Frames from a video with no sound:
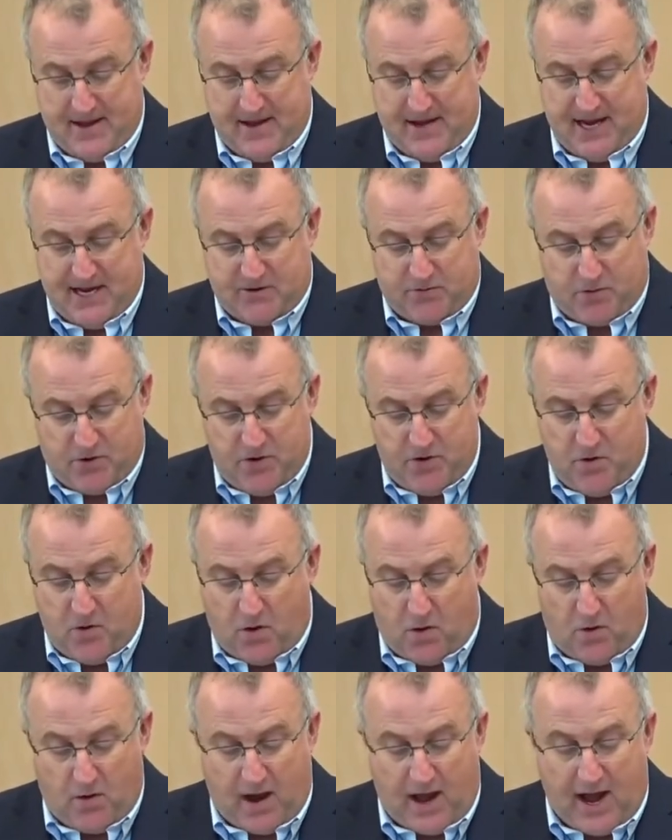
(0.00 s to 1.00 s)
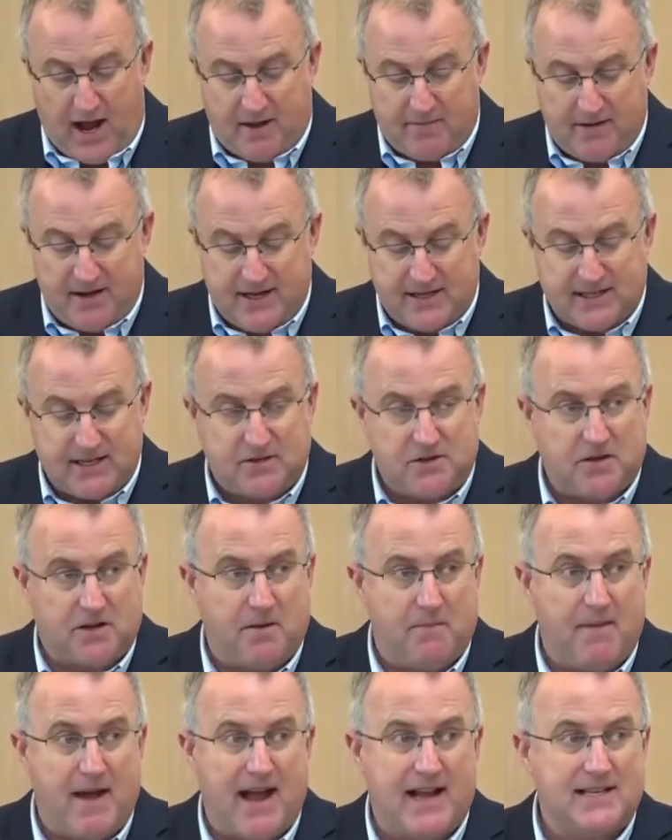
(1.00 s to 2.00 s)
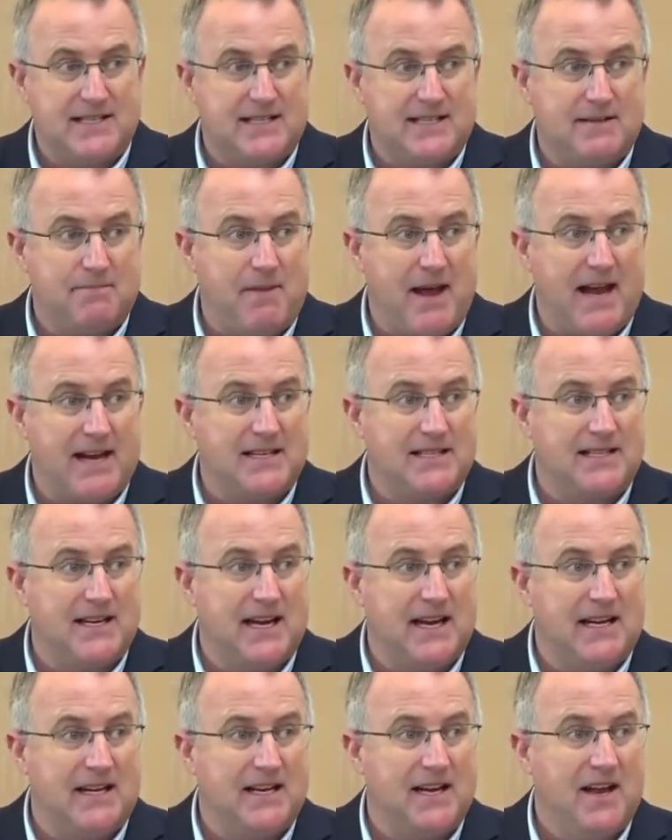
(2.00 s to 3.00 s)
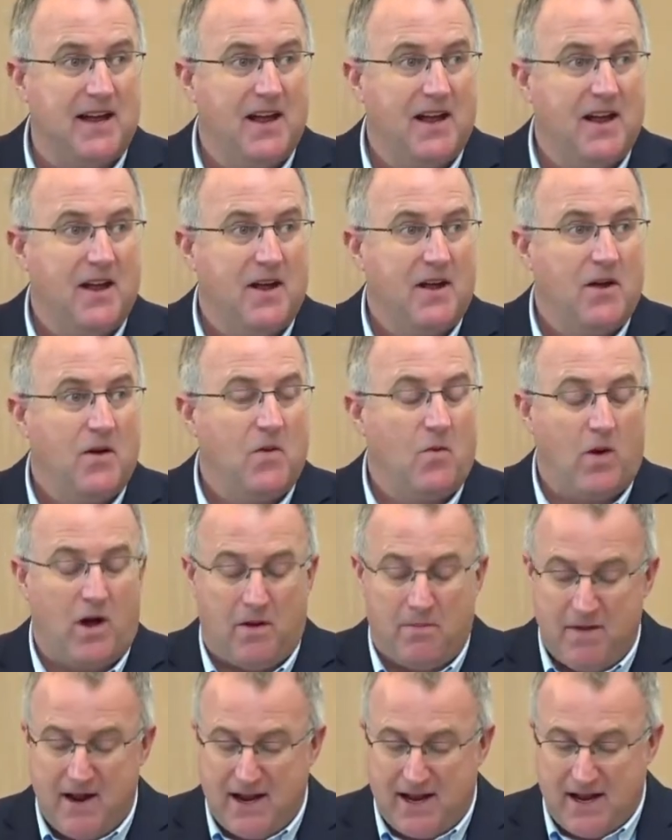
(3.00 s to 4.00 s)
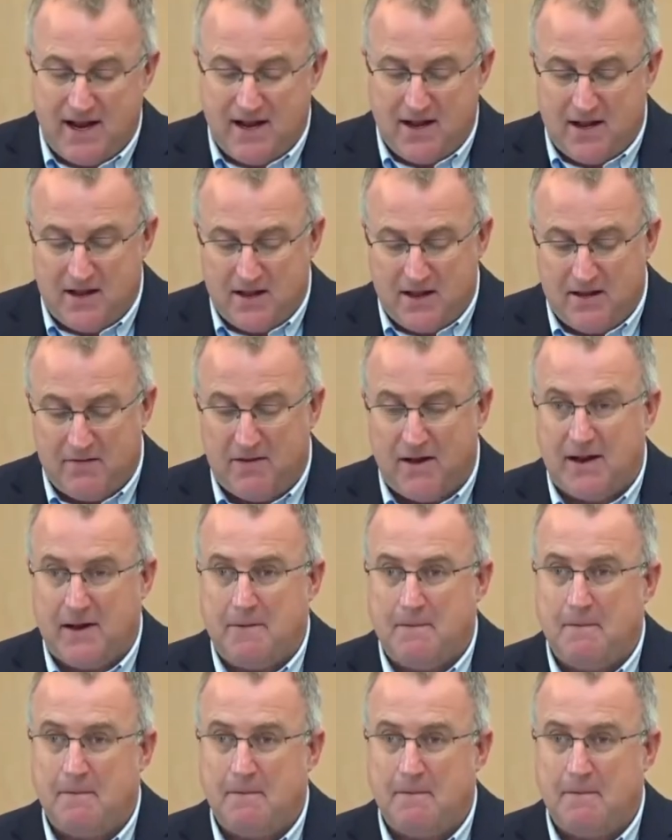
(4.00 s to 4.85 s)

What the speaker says: and to renew old hobbies that took a back seat while making a living.